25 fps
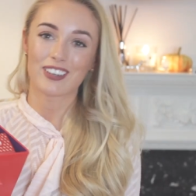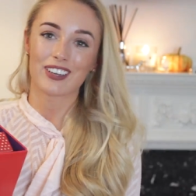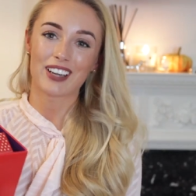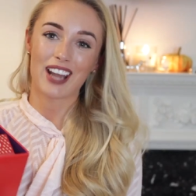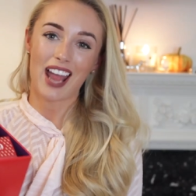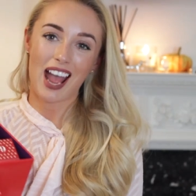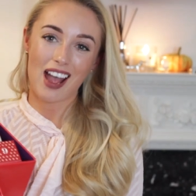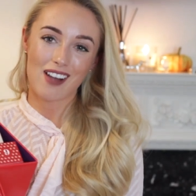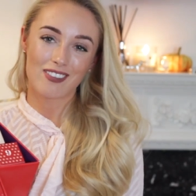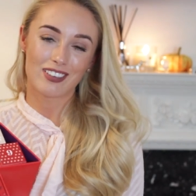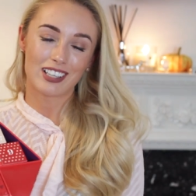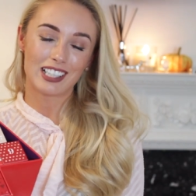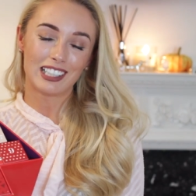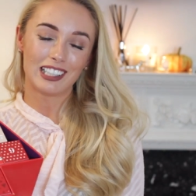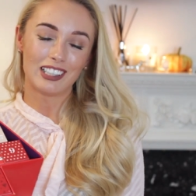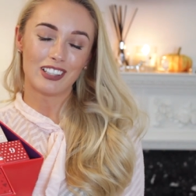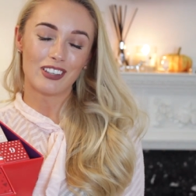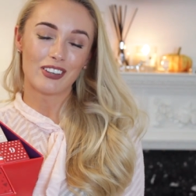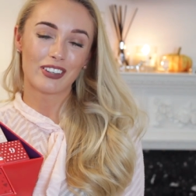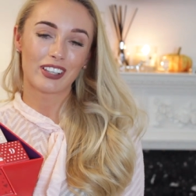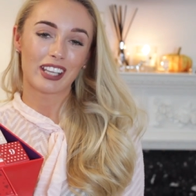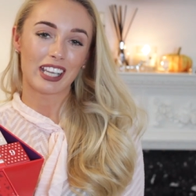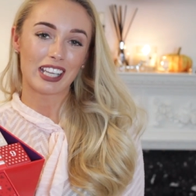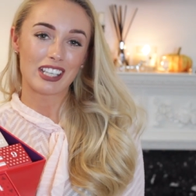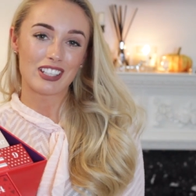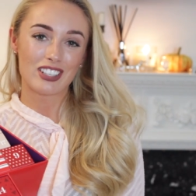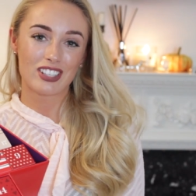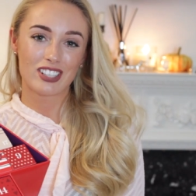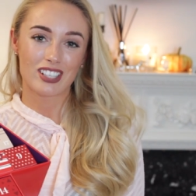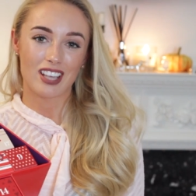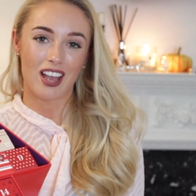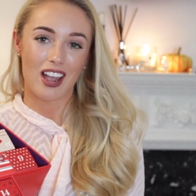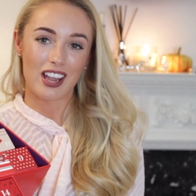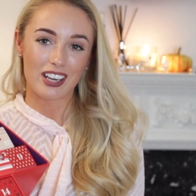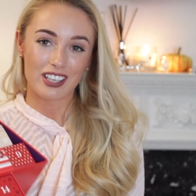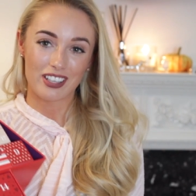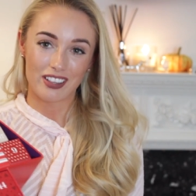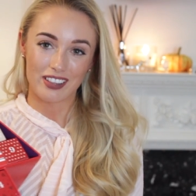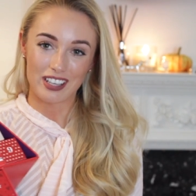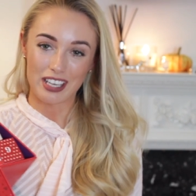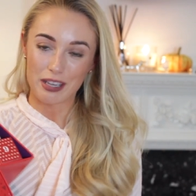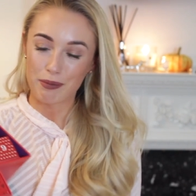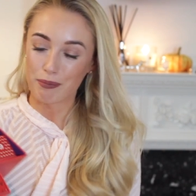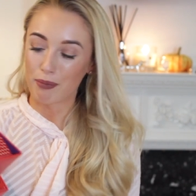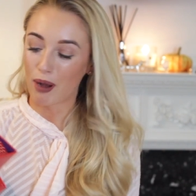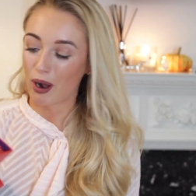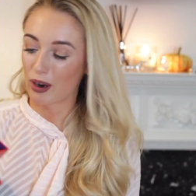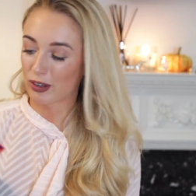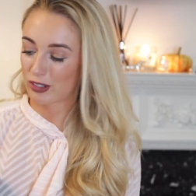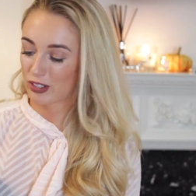I'm going to have a little look inside
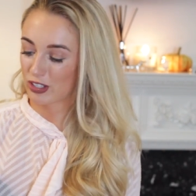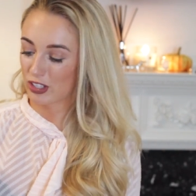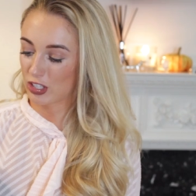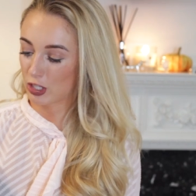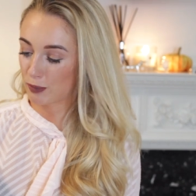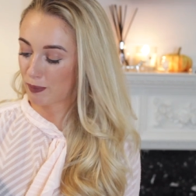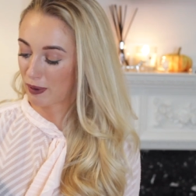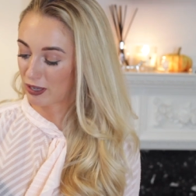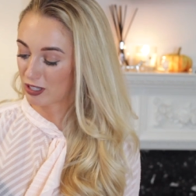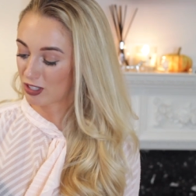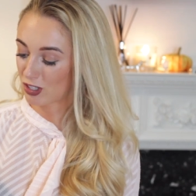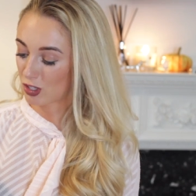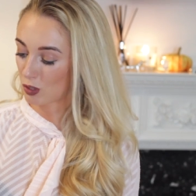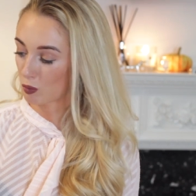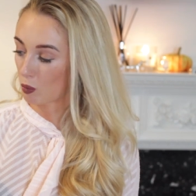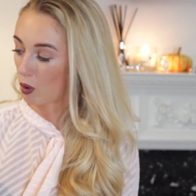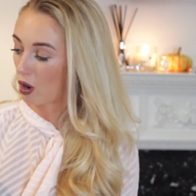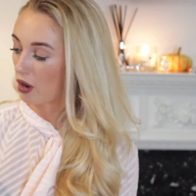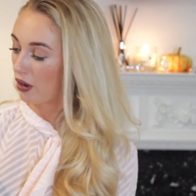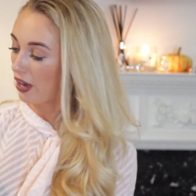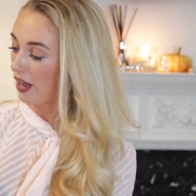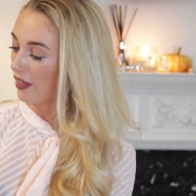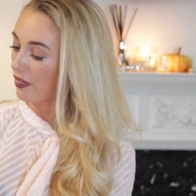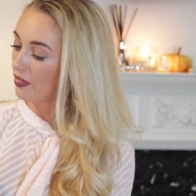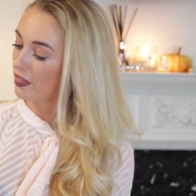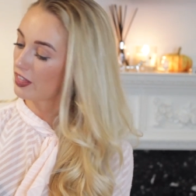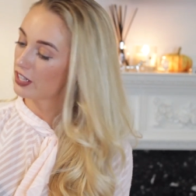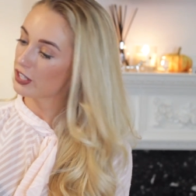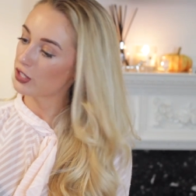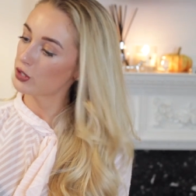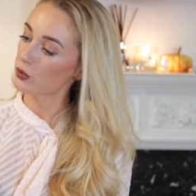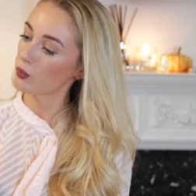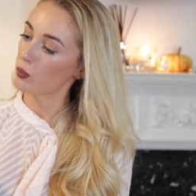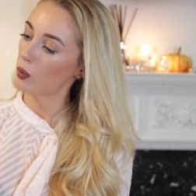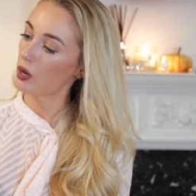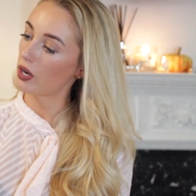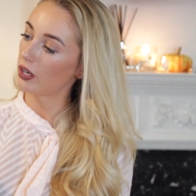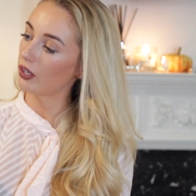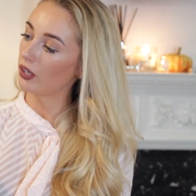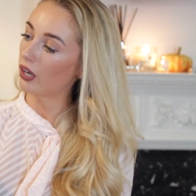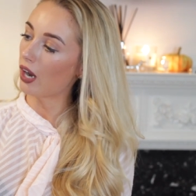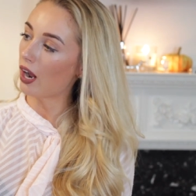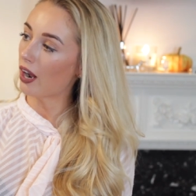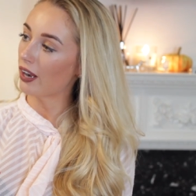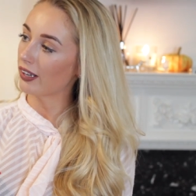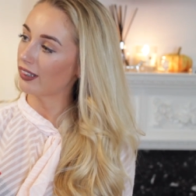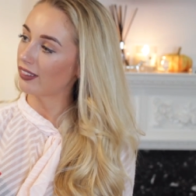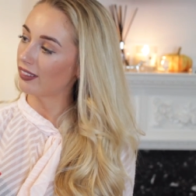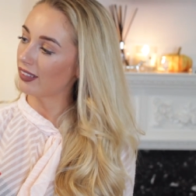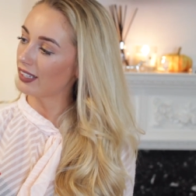the Marks and Spencer one, and this one
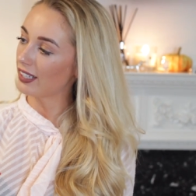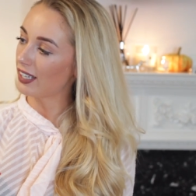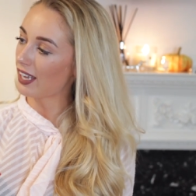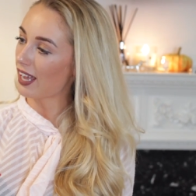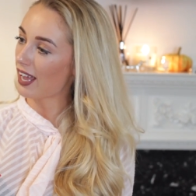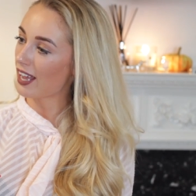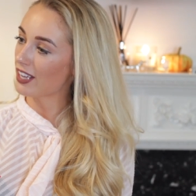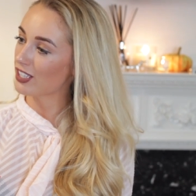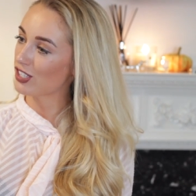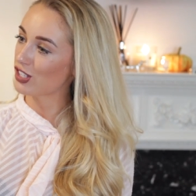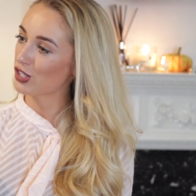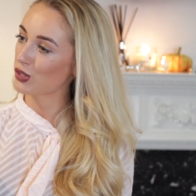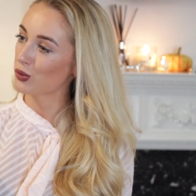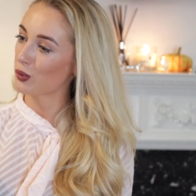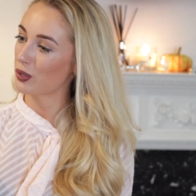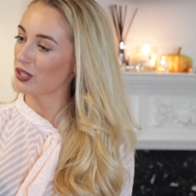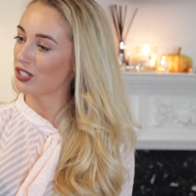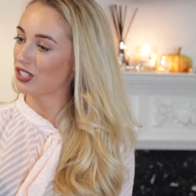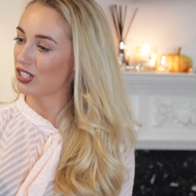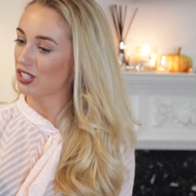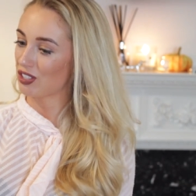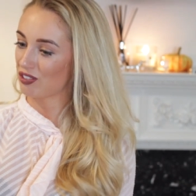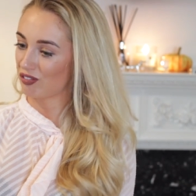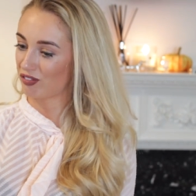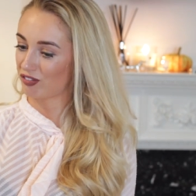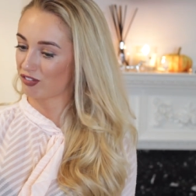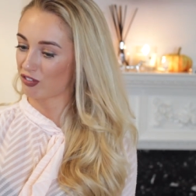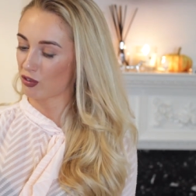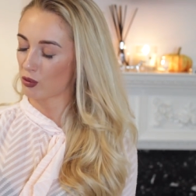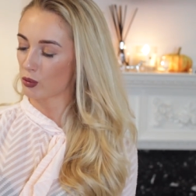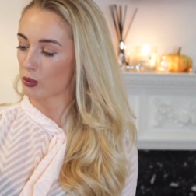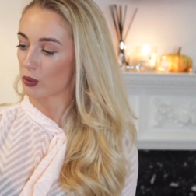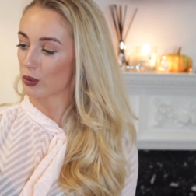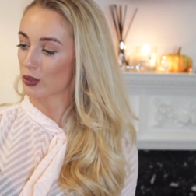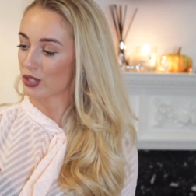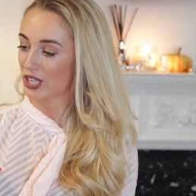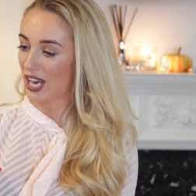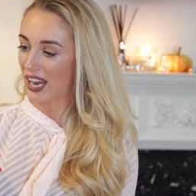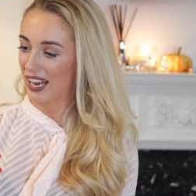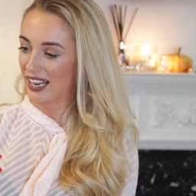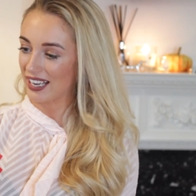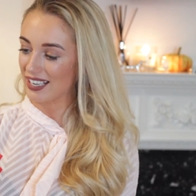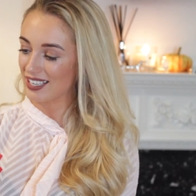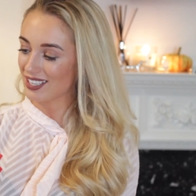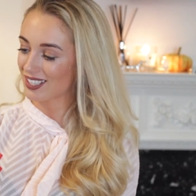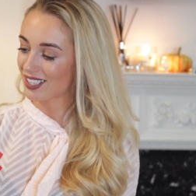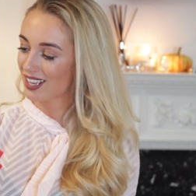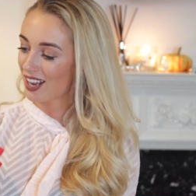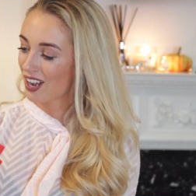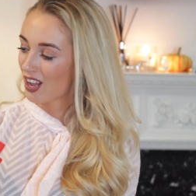I think it has twenty-four
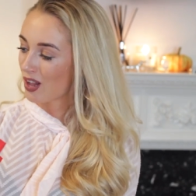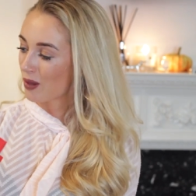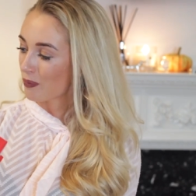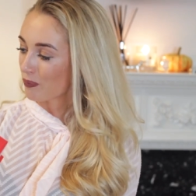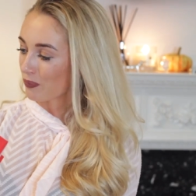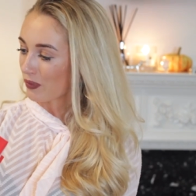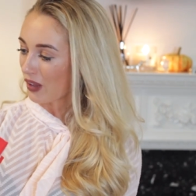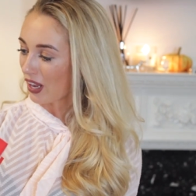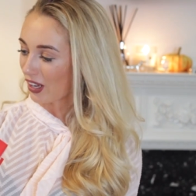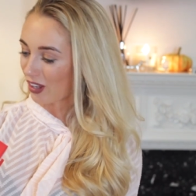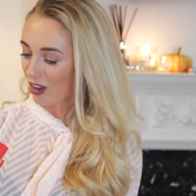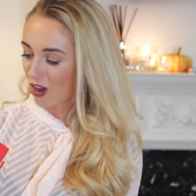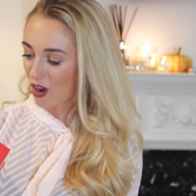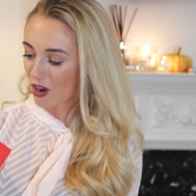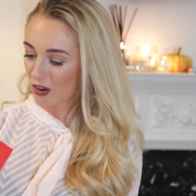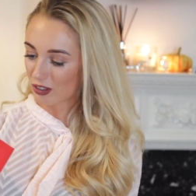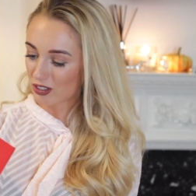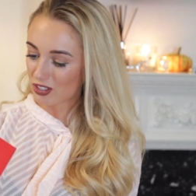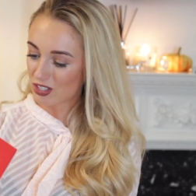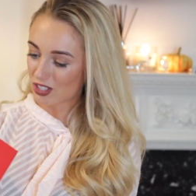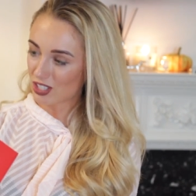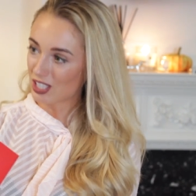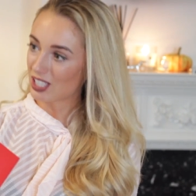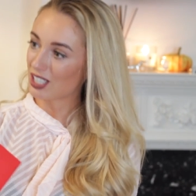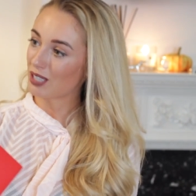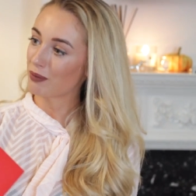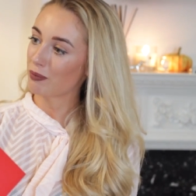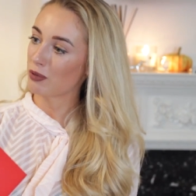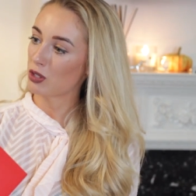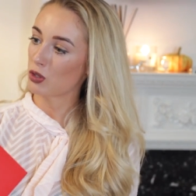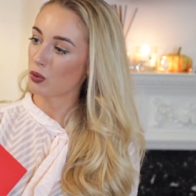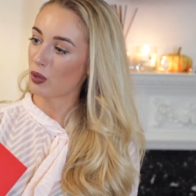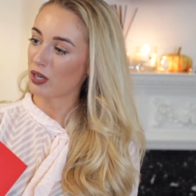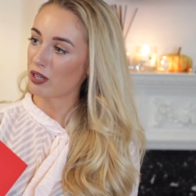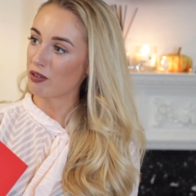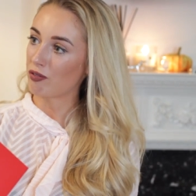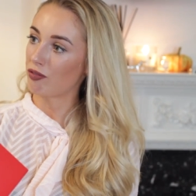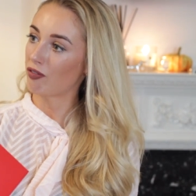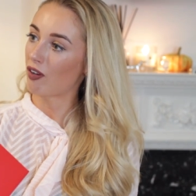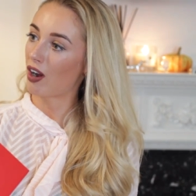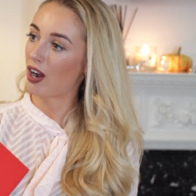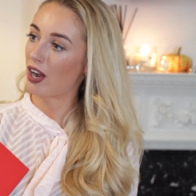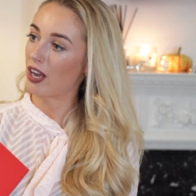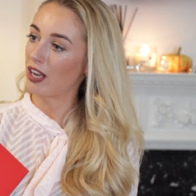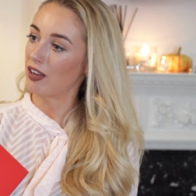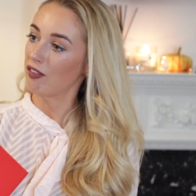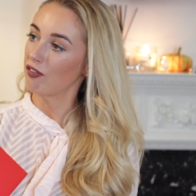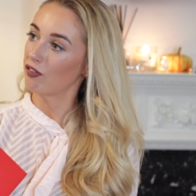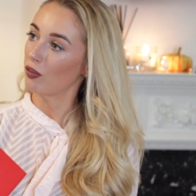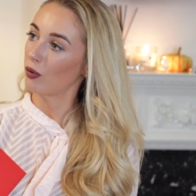days. I can't see number
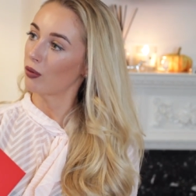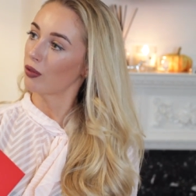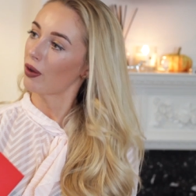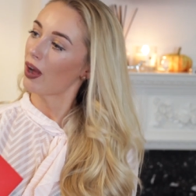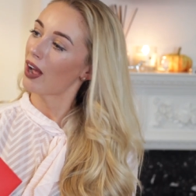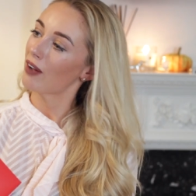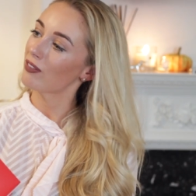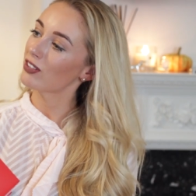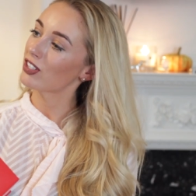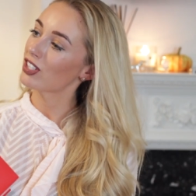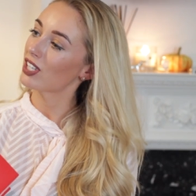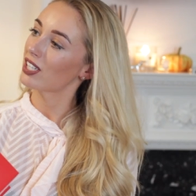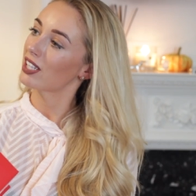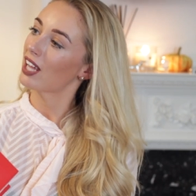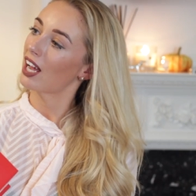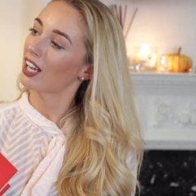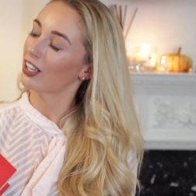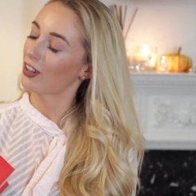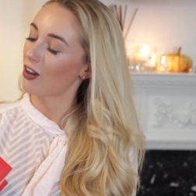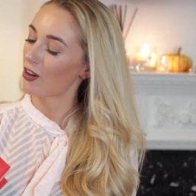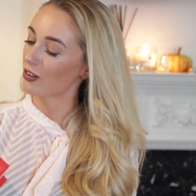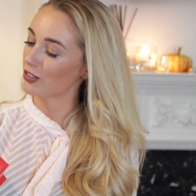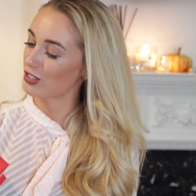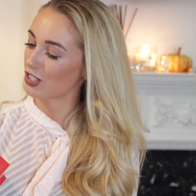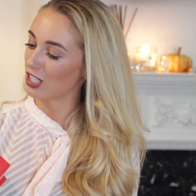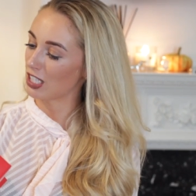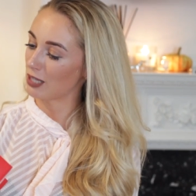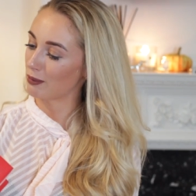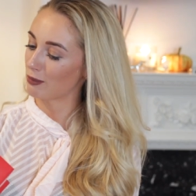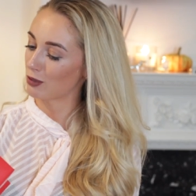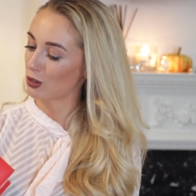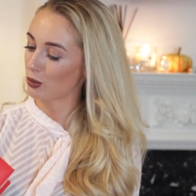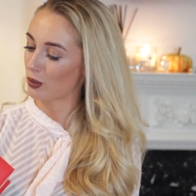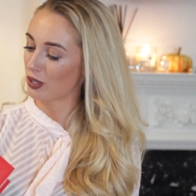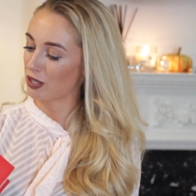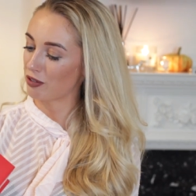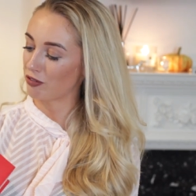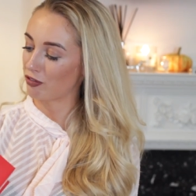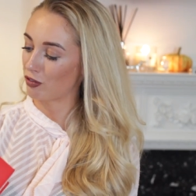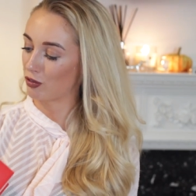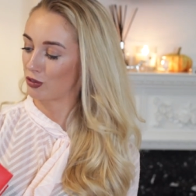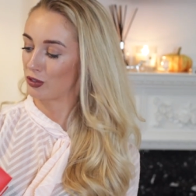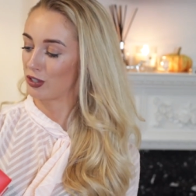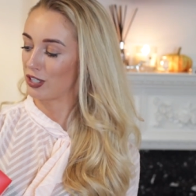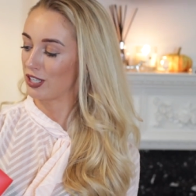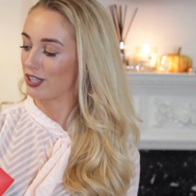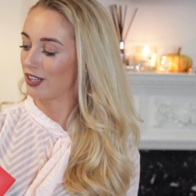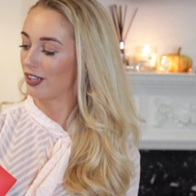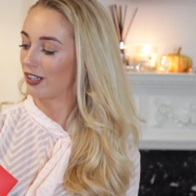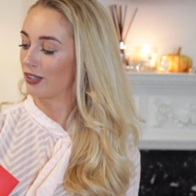twenty-five, although having said that I can't see number
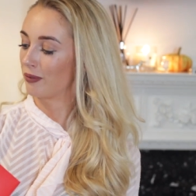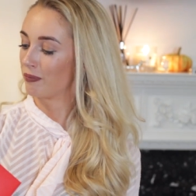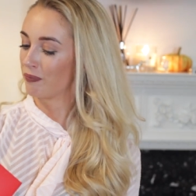twenty-four either.